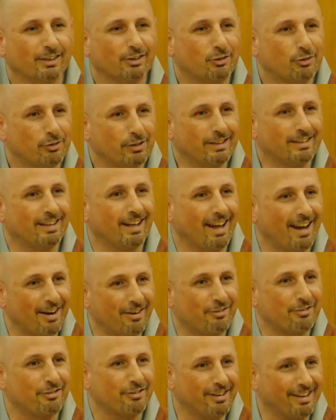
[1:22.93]
treat
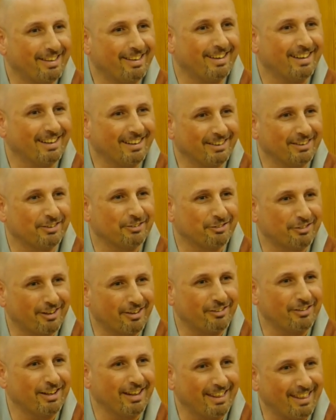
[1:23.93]
everything
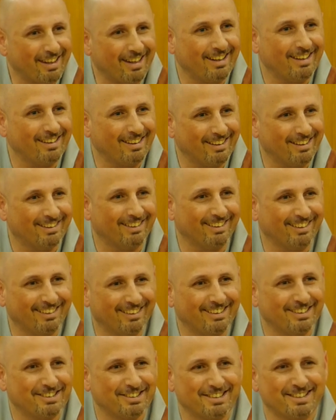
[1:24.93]
very needy in
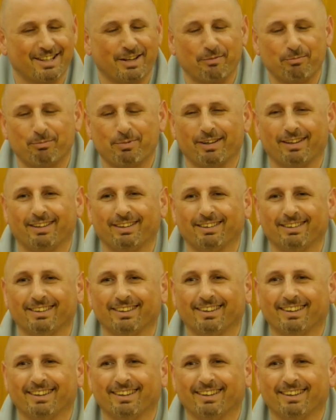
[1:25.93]
this temple